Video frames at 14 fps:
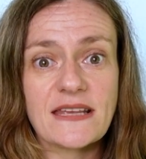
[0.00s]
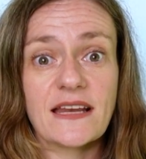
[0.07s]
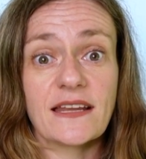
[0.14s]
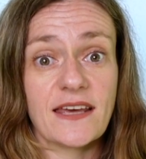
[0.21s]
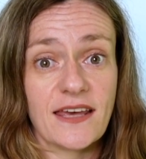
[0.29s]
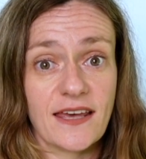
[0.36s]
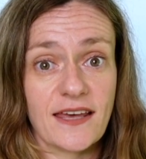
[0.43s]

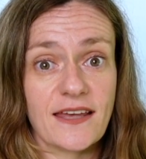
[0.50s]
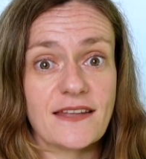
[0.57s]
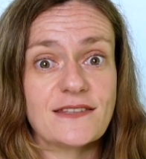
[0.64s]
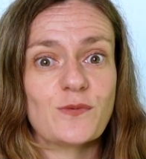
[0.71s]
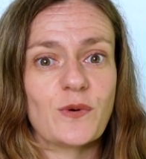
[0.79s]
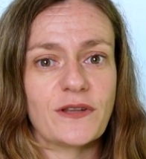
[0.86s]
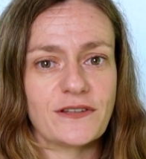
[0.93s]
and
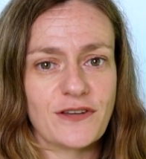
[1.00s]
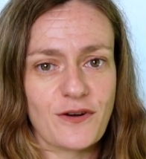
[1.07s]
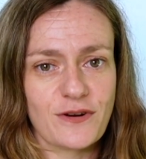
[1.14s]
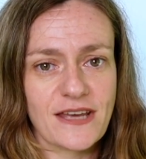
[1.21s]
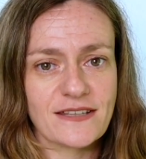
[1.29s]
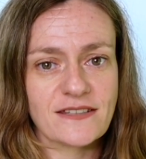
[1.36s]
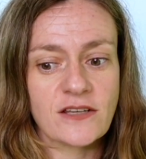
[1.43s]
kids will
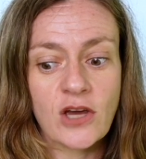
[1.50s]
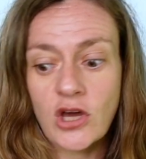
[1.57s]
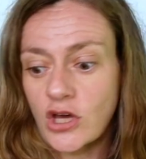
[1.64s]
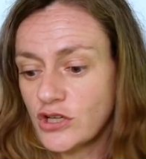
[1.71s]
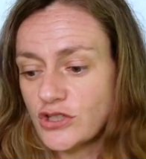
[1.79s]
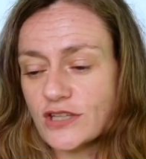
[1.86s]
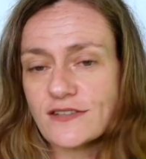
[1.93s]
notice.
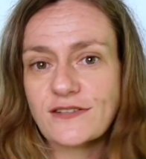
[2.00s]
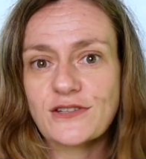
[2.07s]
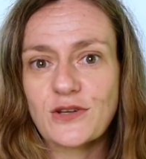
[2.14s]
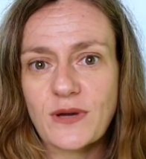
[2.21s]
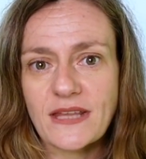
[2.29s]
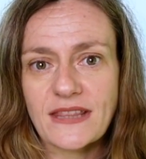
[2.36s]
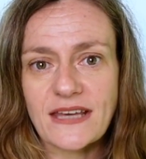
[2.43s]
Just
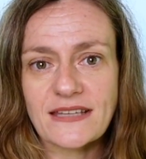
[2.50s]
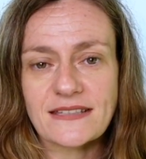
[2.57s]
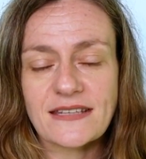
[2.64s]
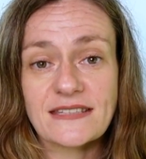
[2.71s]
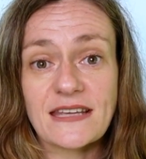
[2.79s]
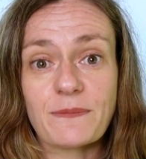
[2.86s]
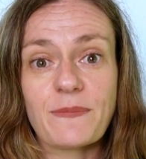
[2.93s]
doing this
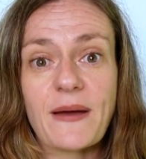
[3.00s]
is a